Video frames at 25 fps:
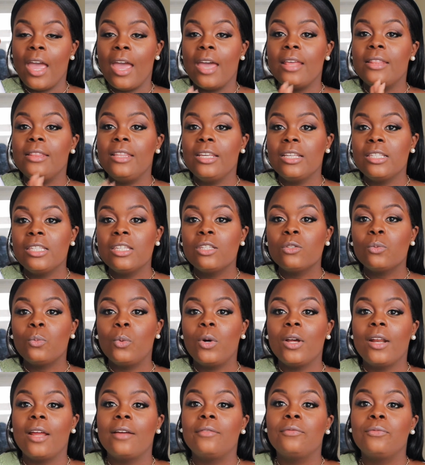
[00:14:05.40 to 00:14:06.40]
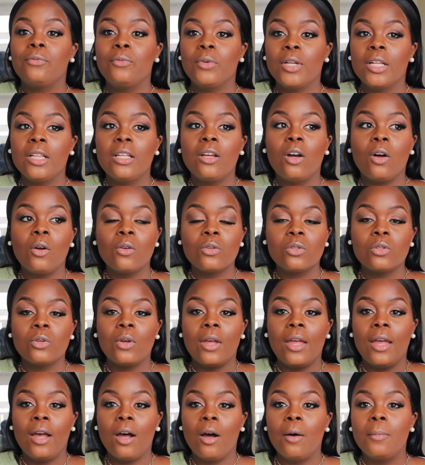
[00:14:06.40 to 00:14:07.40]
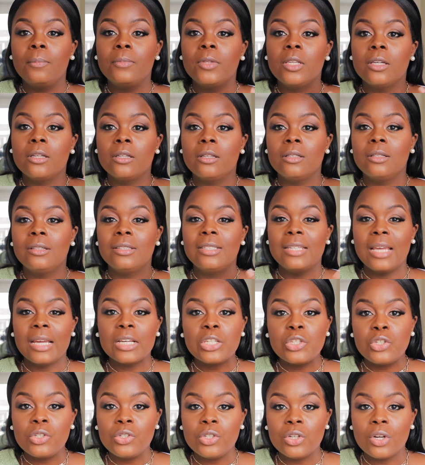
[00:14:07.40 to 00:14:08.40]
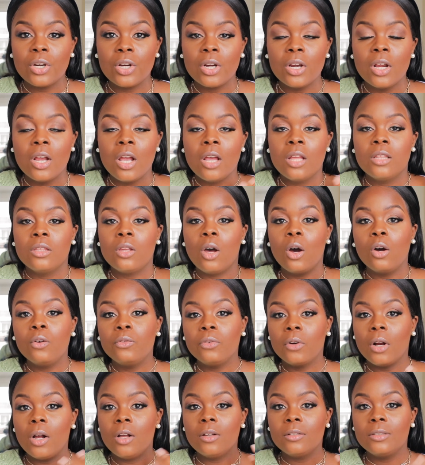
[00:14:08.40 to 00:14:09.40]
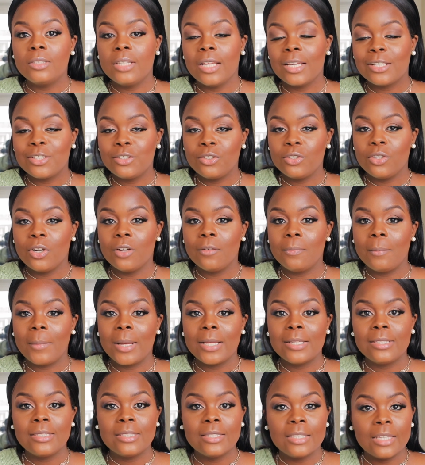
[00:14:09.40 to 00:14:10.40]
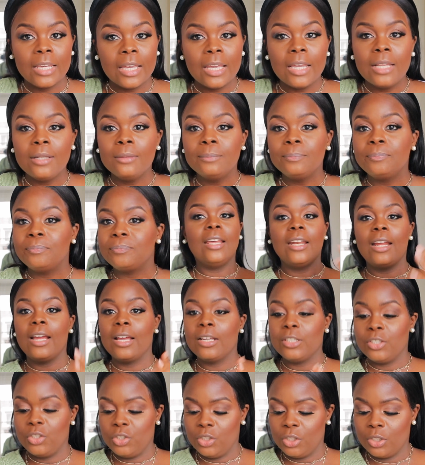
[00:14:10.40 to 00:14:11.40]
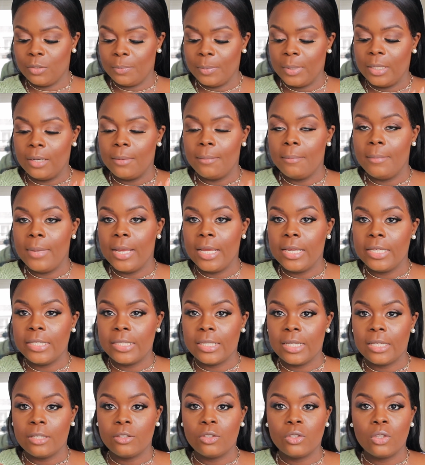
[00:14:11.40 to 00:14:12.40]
And this is what I've really also helped the texture, the overall texture of my skin. It has just been amazing.